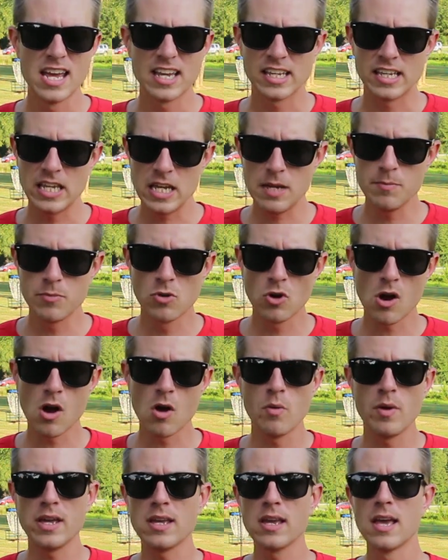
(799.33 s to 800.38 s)
keep
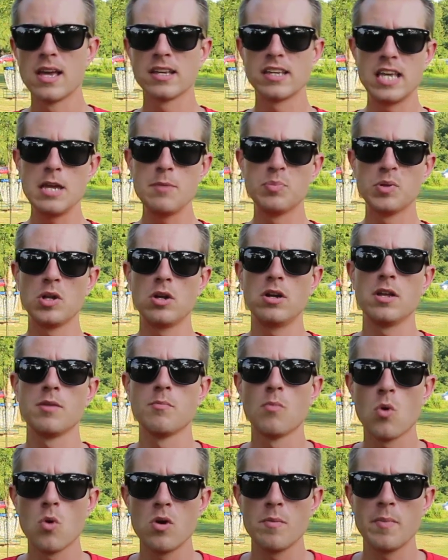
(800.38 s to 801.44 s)
growing, keep learning
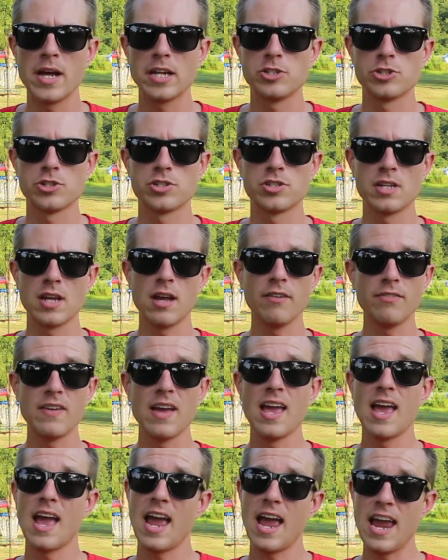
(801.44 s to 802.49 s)
more about yourself
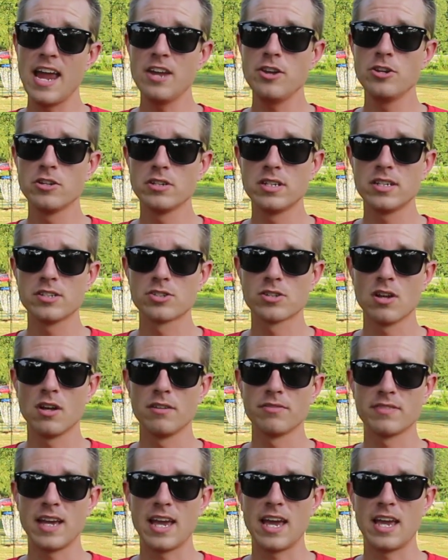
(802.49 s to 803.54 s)
and your disc
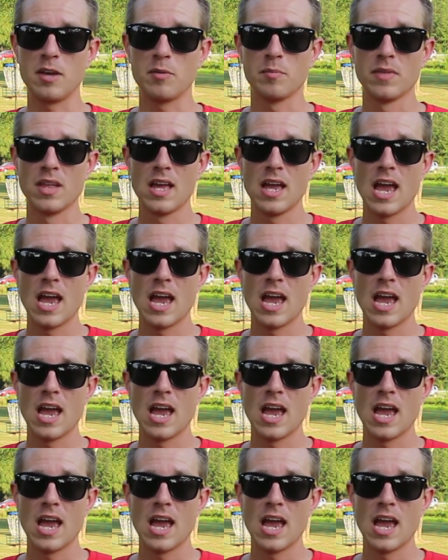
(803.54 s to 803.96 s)
golf game.